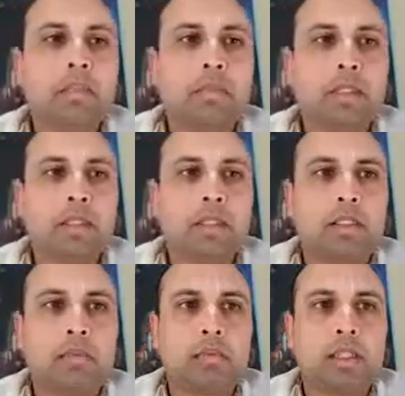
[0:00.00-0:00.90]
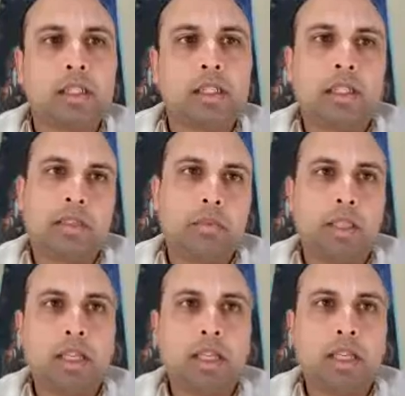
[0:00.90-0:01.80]
But
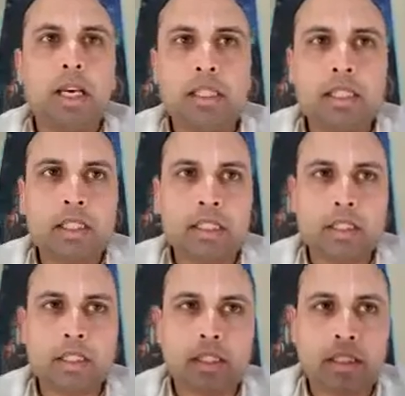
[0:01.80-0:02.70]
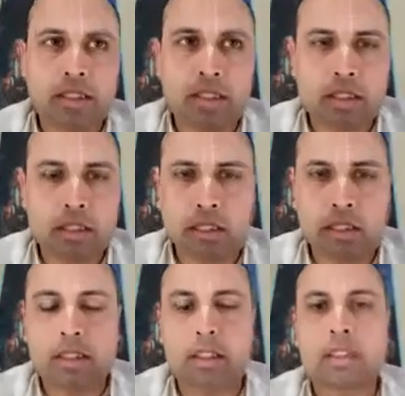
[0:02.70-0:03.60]
because these
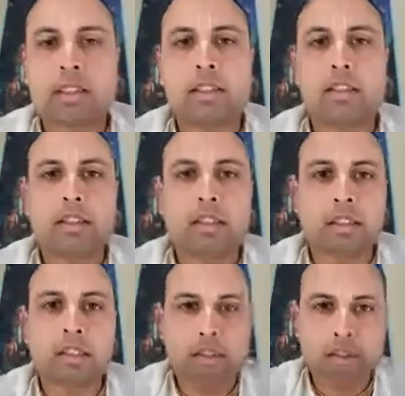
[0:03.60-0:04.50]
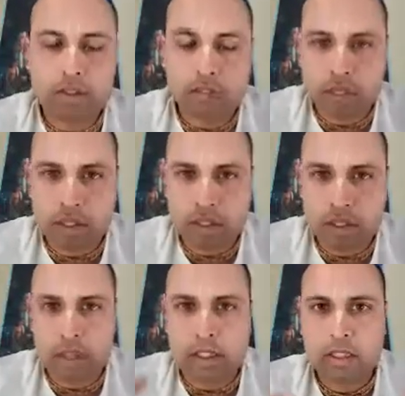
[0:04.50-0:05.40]
anarthas, different various
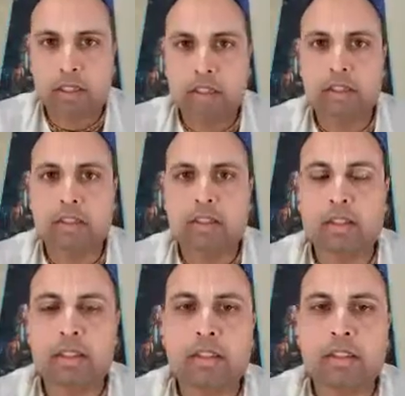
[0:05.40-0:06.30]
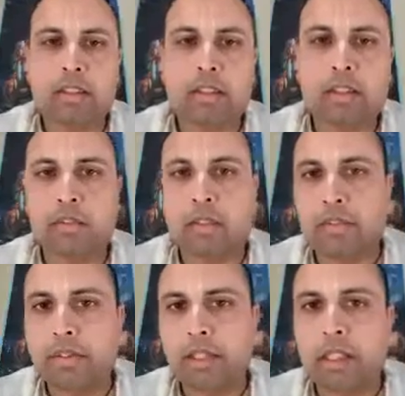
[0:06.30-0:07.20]
anarthas and
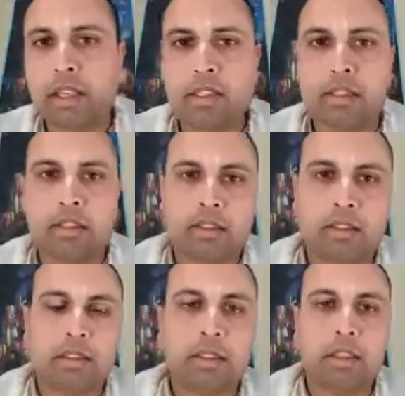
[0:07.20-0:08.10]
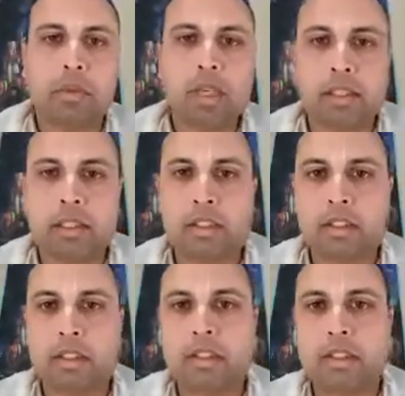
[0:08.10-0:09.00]
avidya are
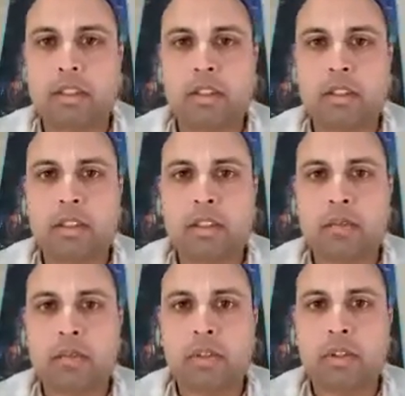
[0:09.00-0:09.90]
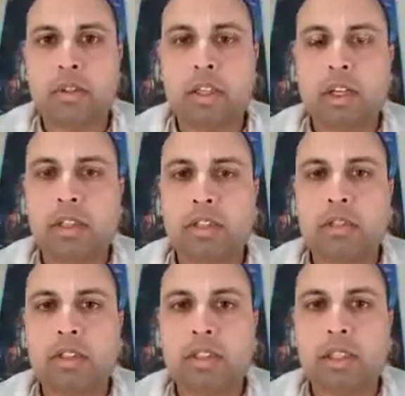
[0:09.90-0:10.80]
present within the heart of
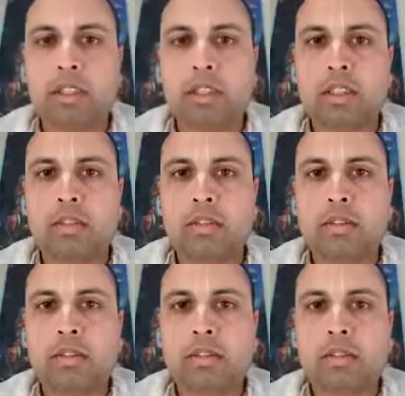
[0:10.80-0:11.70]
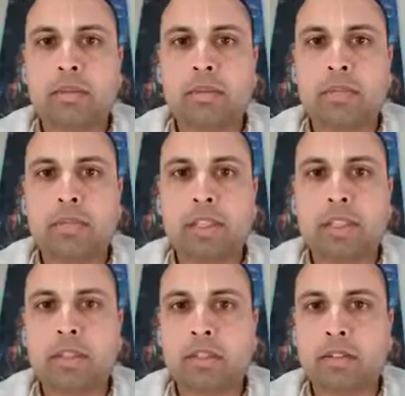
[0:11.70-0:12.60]
the sadhaka,
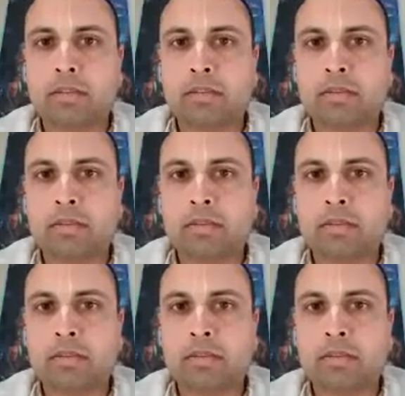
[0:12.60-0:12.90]
the